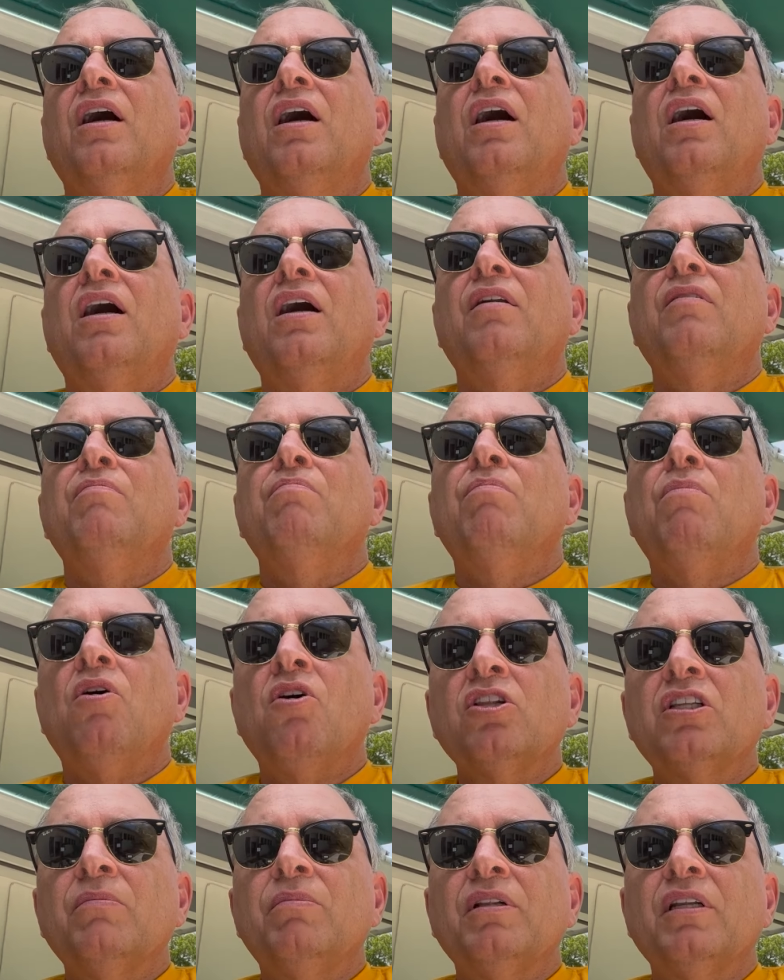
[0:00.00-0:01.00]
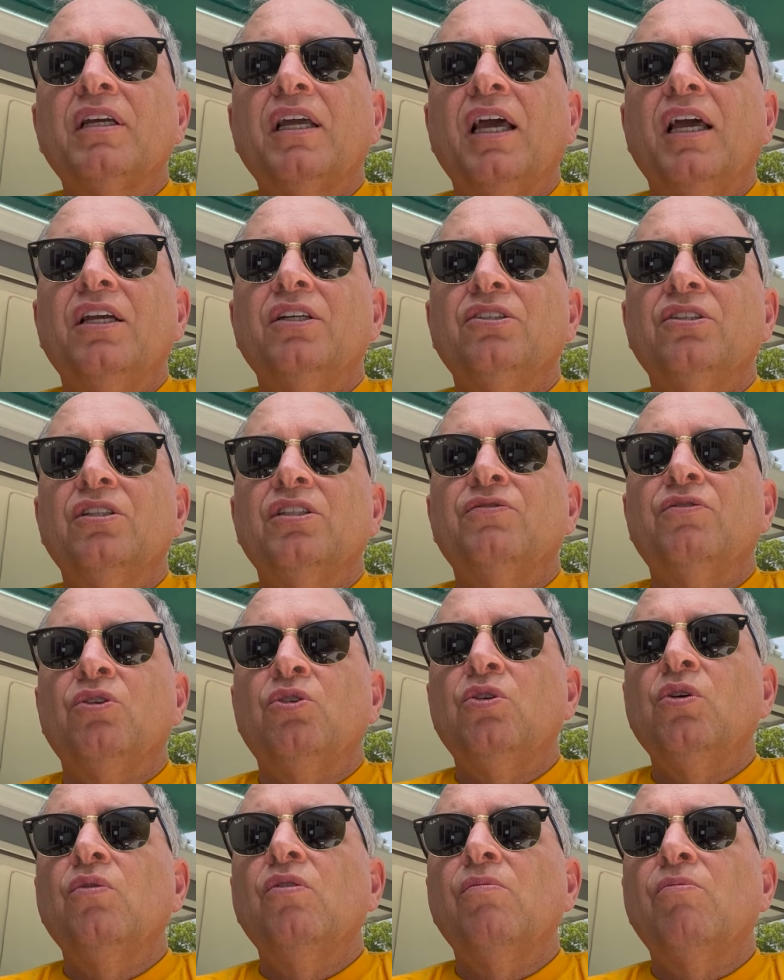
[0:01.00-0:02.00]
on multiple occasions for
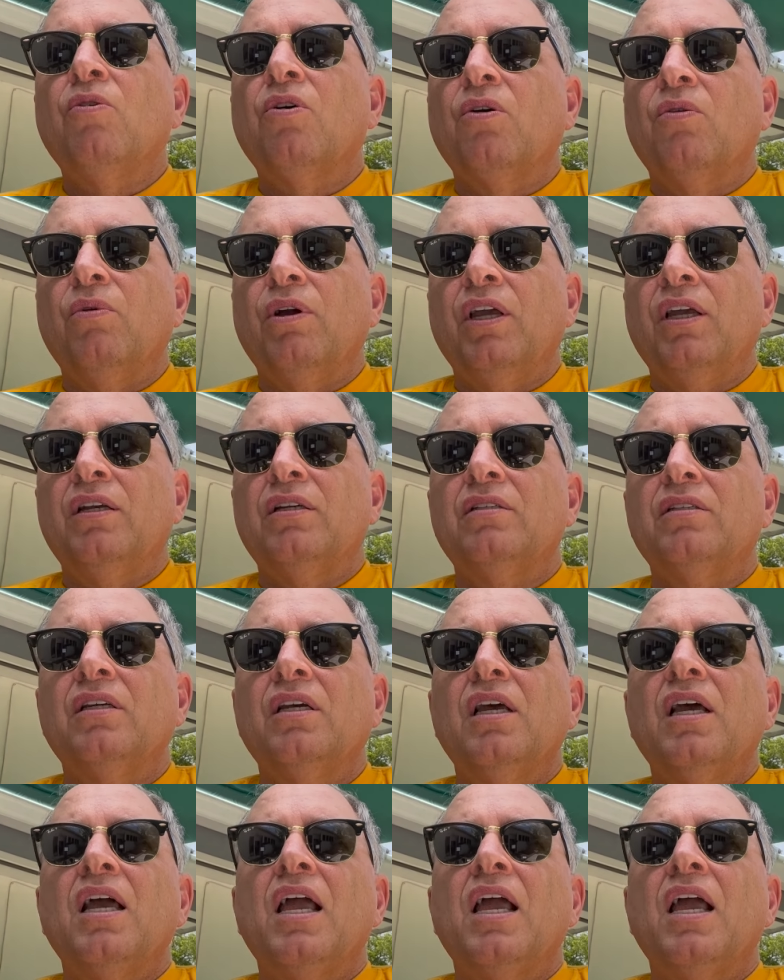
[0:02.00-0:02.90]
two or more weeks.